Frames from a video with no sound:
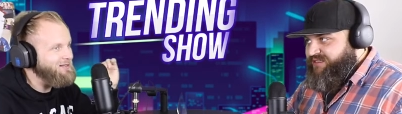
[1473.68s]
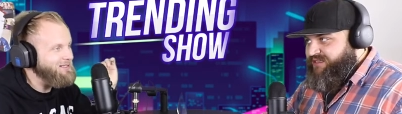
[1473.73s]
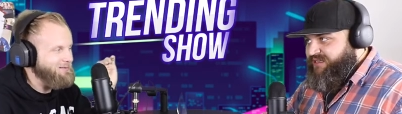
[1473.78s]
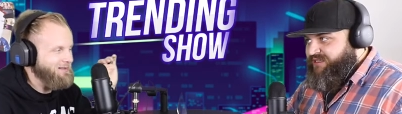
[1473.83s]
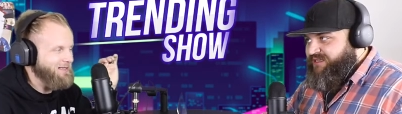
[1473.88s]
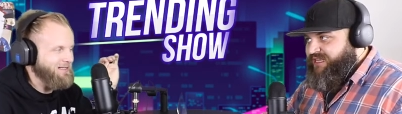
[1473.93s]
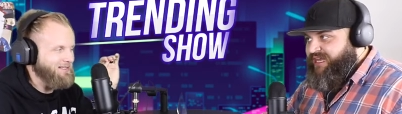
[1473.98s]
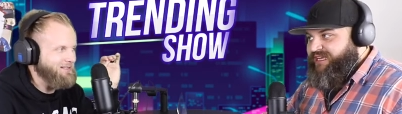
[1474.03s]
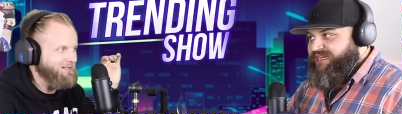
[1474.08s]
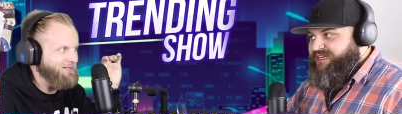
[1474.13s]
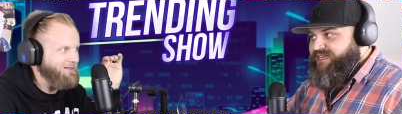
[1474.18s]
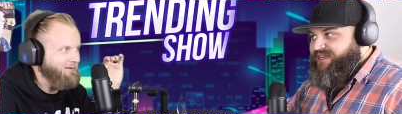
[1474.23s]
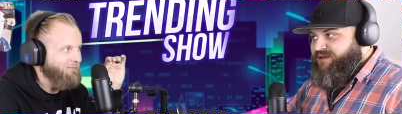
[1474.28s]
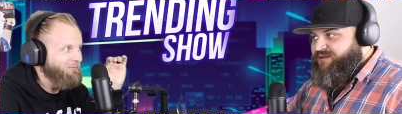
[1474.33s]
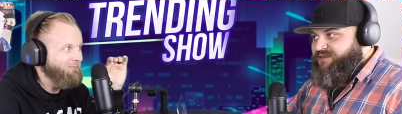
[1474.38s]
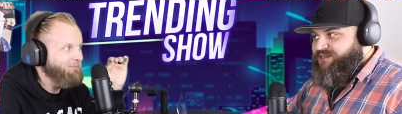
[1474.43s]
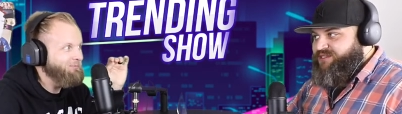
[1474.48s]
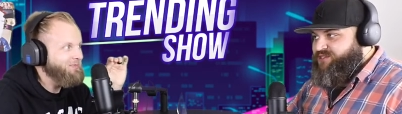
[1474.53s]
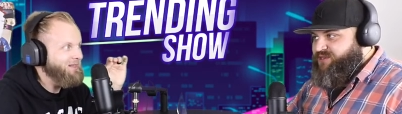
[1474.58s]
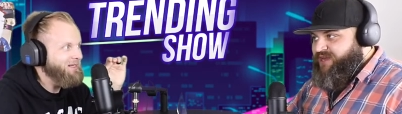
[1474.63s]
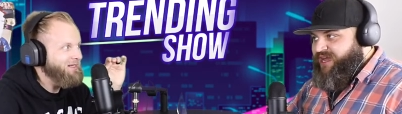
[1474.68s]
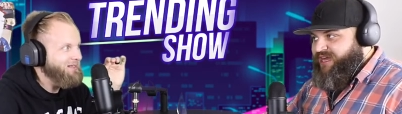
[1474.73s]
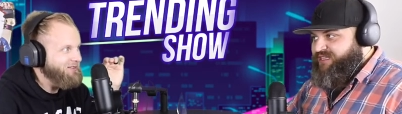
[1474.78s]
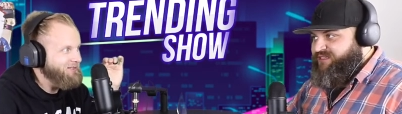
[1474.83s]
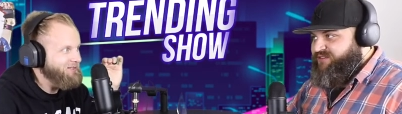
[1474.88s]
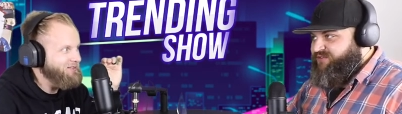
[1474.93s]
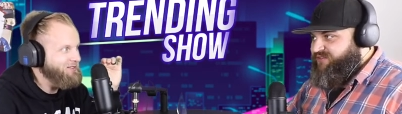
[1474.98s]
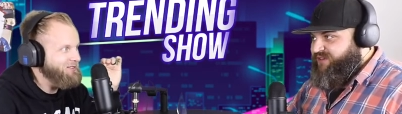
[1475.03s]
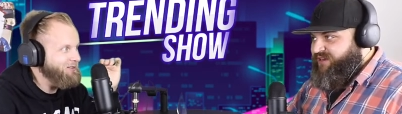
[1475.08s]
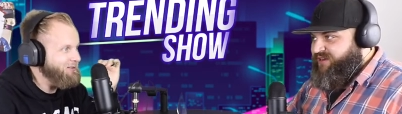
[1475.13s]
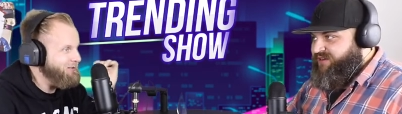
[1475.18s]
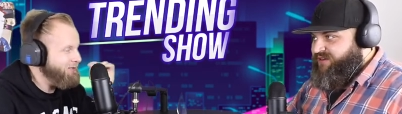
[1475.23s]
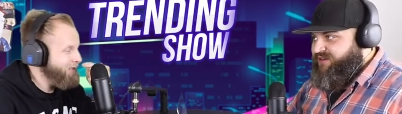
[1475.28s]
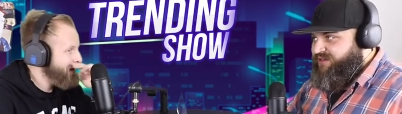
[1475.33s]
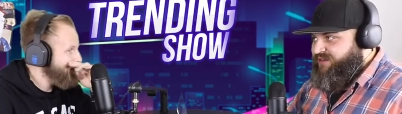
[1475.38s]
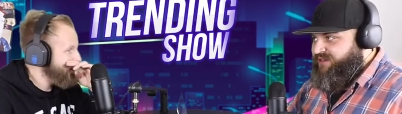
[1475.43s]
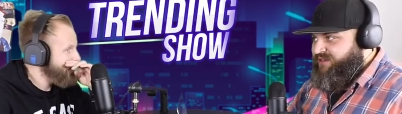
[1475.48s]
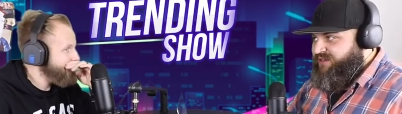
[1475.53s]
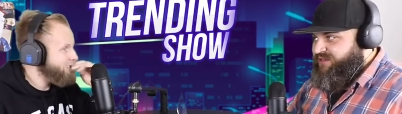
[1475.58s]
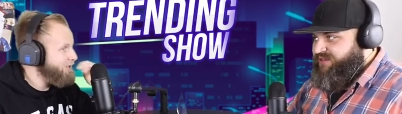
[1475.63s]
Speaker 1: Las Vegas. Like near the stratosphere. Dude.
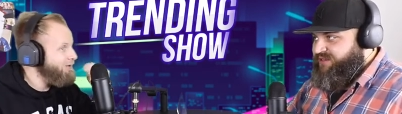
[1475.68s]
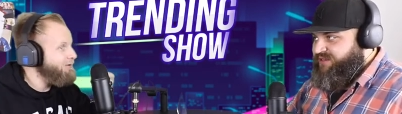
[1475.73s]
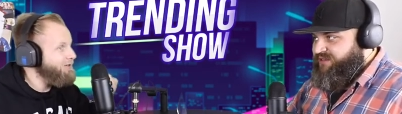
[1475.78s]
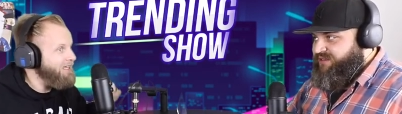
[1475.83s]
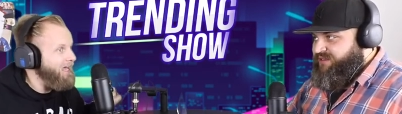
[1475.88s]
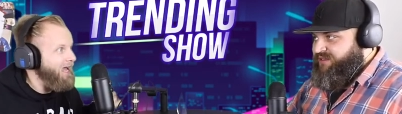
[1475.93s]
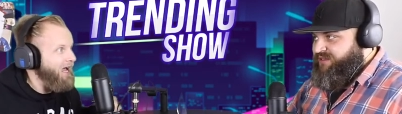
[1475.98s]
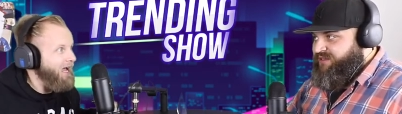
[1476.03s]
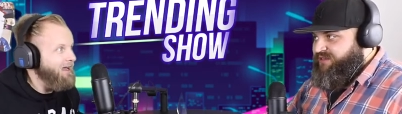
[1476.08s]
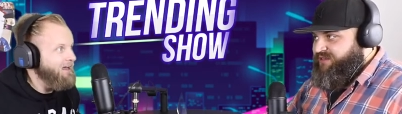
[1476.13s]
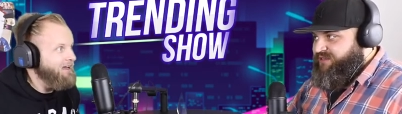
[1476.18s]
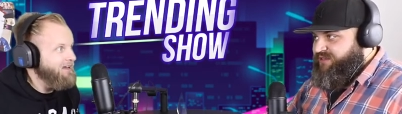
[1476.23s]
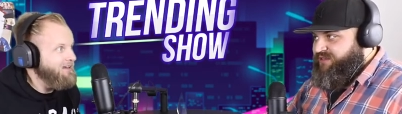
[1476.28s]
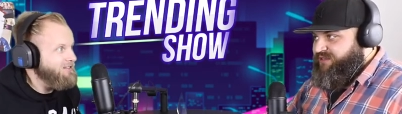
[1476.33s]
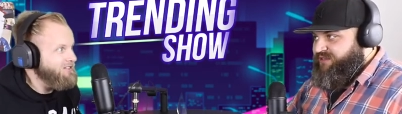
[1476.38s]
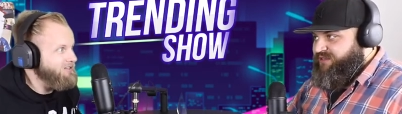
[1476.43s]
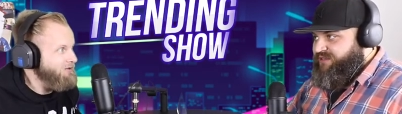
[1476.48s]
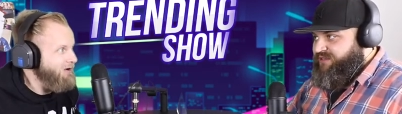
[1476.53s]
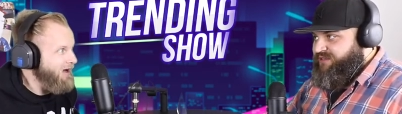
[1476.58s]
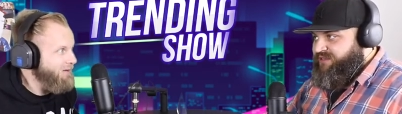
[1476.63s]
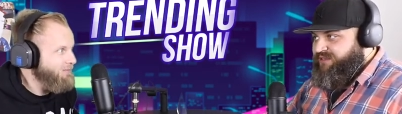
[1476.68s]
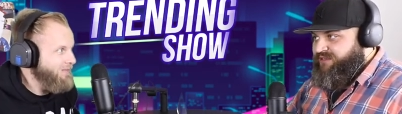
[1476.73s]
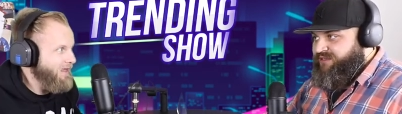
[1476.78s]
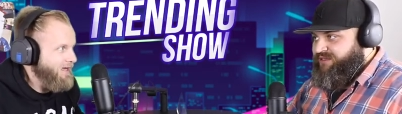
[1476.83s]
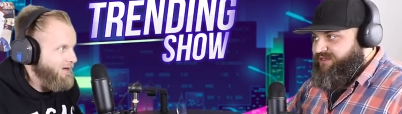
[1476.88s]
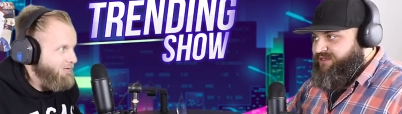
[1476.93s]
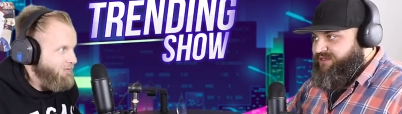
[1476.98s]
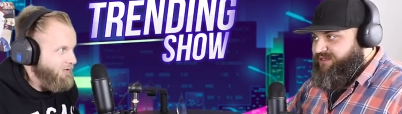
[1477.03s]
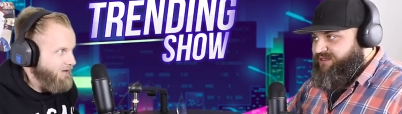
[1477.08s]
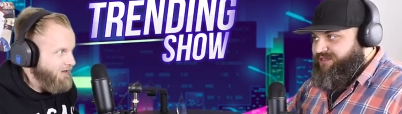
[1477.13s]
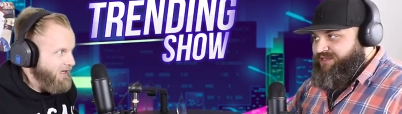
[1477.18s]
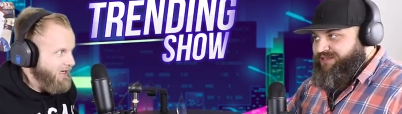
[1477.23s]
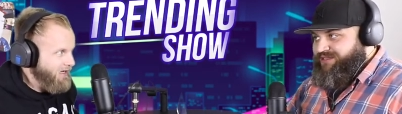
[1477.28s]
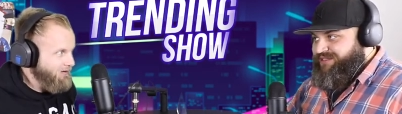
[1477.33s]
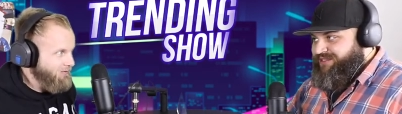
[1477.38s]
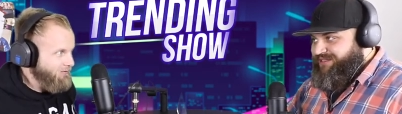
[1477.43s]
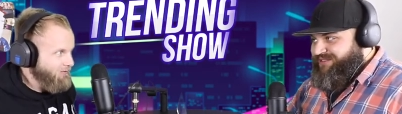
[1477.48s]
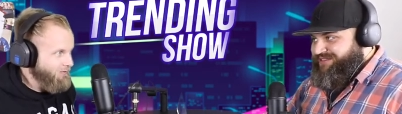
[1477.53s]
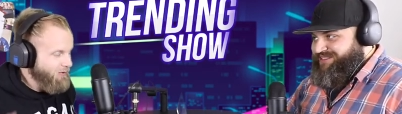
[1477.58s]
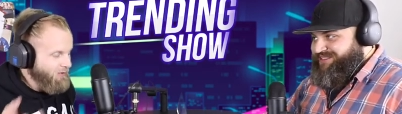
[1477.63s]
So yeah. So I'm like, we're like,
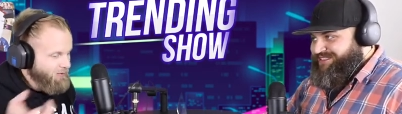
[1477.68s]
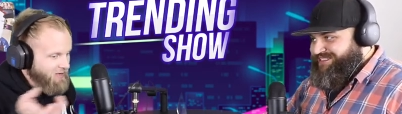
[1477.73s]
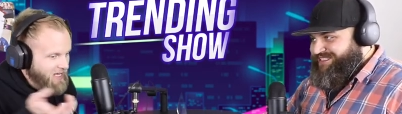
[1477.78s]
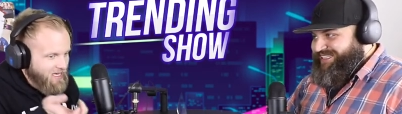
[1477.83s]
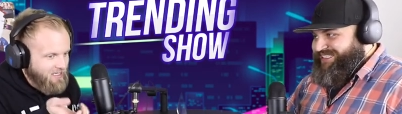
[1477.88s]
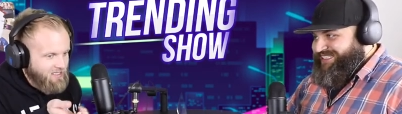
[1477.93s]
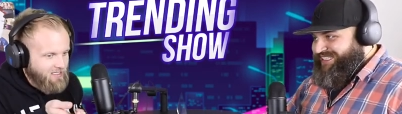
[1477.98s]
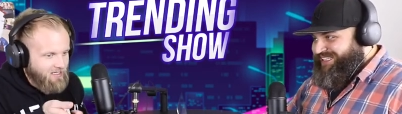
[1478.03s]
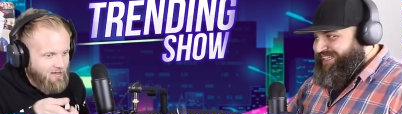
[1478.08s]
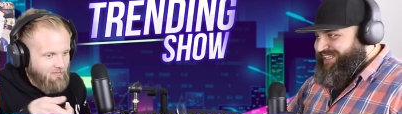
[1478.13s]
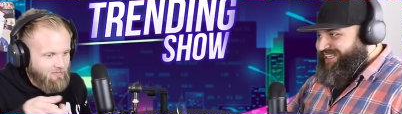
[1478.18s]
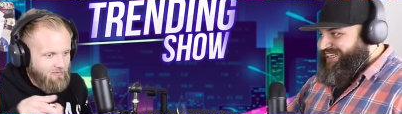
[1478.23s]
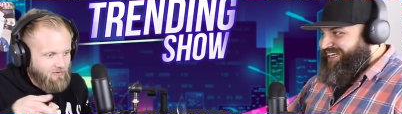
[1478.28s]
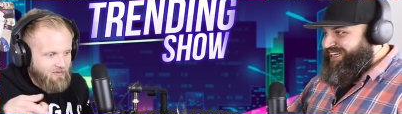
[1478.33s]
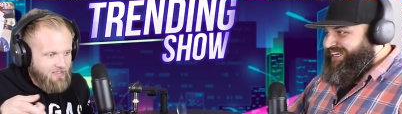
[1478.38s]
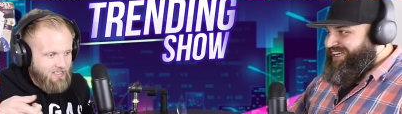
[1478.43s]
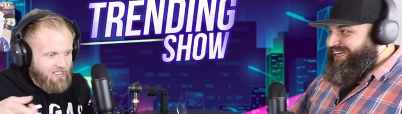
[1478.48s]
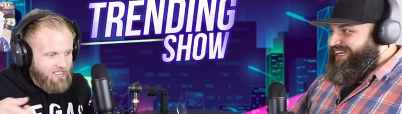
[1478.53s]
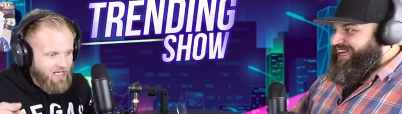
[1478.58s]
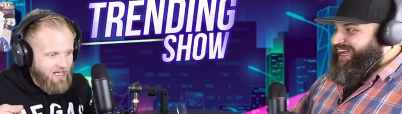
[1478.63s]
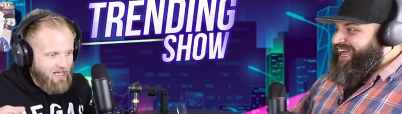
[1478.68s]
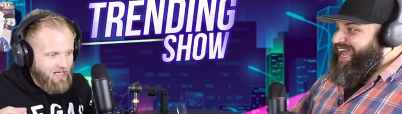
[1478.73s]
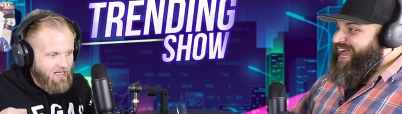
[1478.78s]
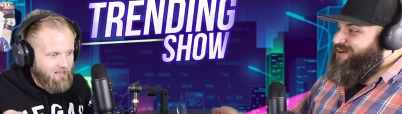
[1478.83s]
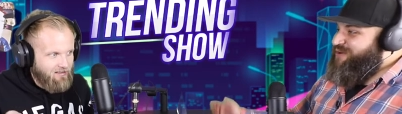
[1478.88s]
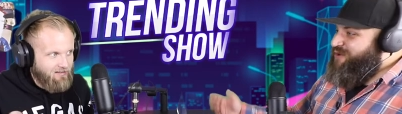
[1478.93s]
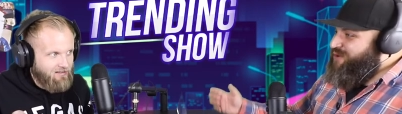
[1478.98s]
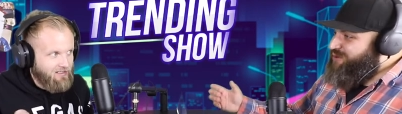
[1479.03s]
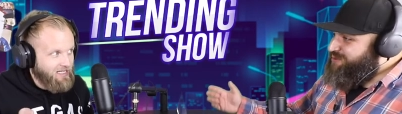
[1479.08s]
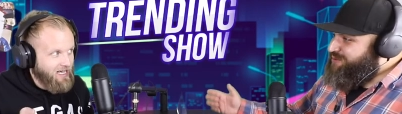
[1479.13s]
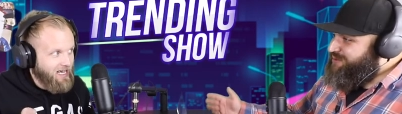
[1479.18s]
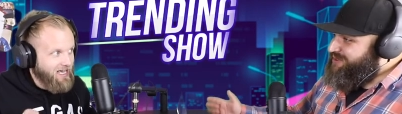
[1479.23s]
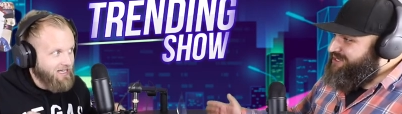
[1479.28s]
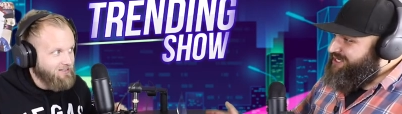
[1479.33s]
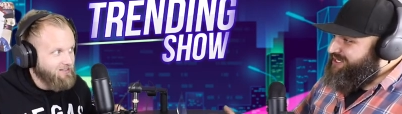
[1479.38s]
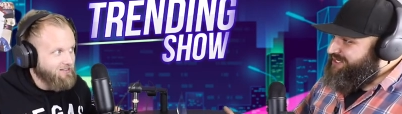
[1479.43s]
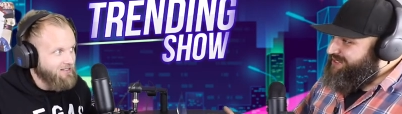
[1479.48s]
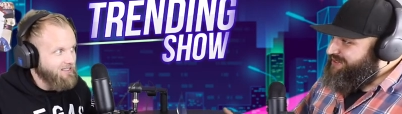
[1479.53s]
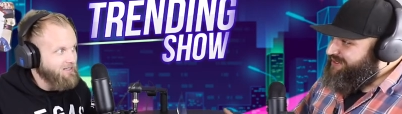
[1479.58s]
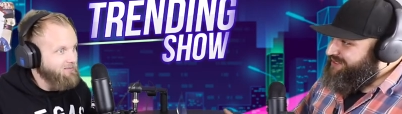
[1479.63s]
well, we had to come through this gate. How old were
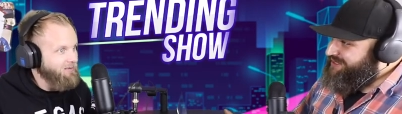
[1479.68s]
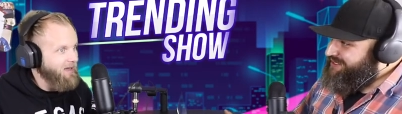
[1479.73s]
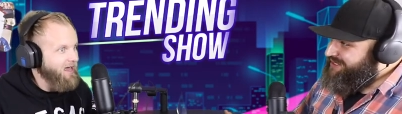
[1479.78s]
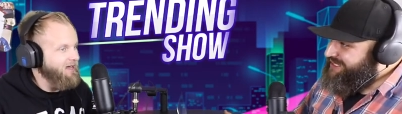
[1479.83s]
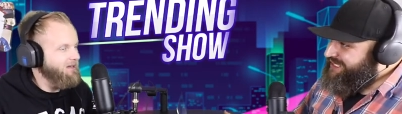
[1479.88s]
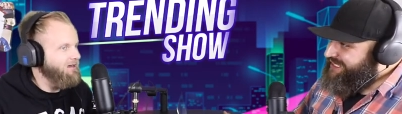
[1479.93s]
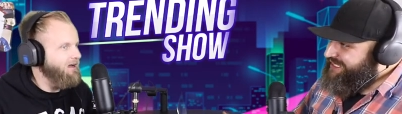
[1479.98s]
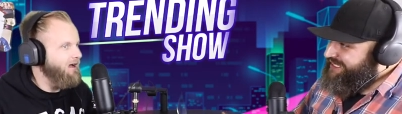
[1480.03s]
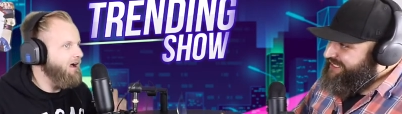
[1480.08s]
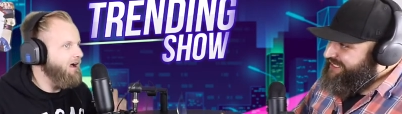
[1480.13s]
you? Enter this back.